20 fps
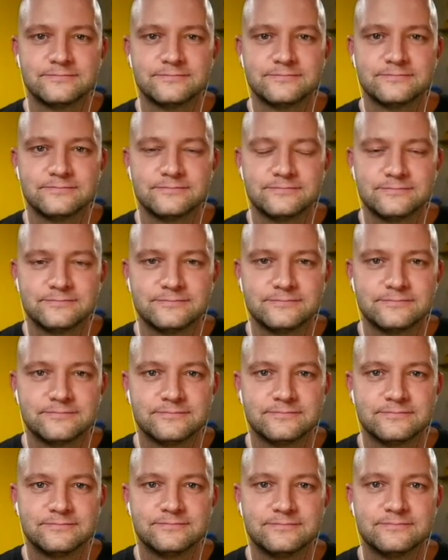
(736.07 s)

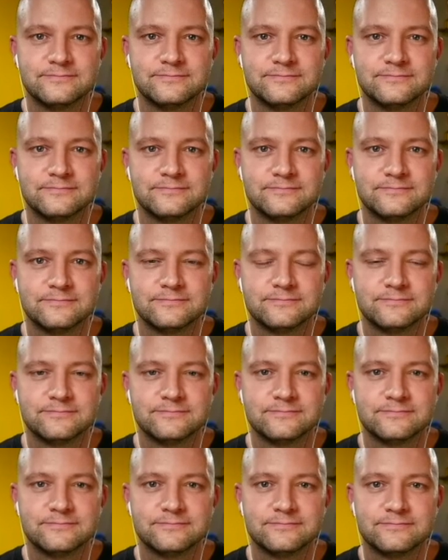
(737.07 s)

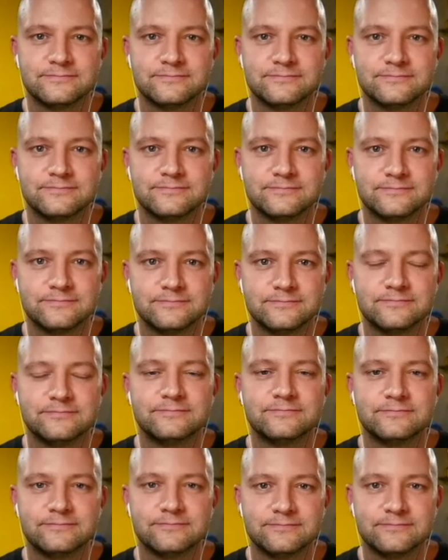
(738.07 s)

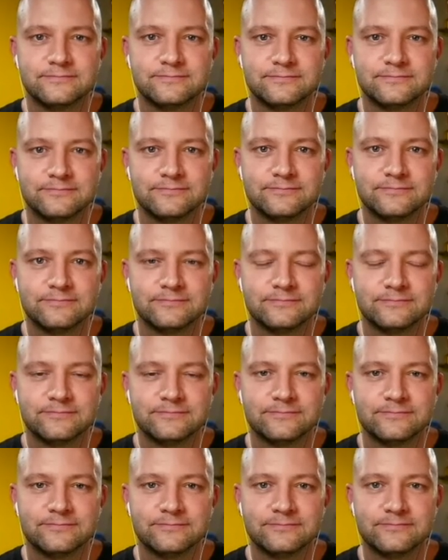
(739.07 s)

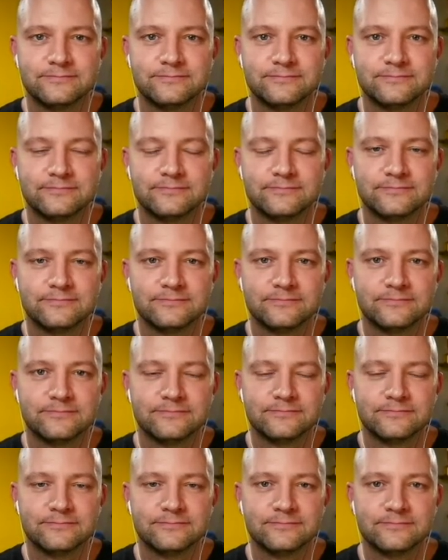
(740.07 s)

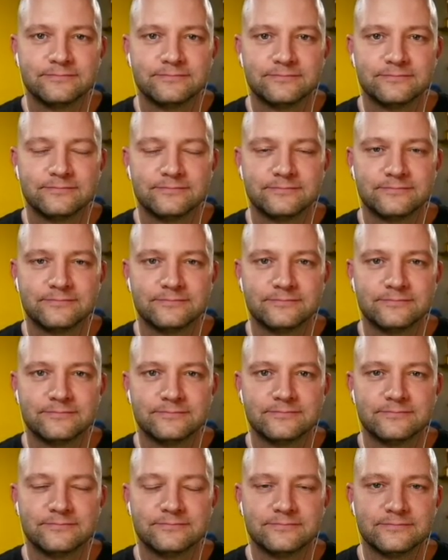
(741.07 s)

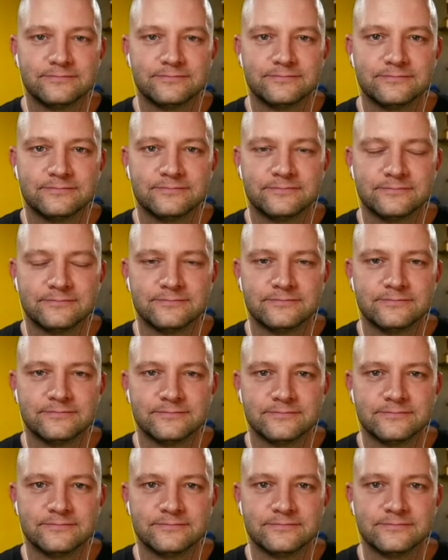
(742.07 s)

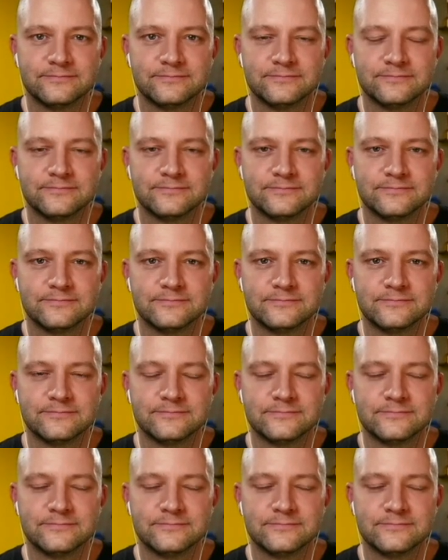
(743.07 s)
This person isn't speaking.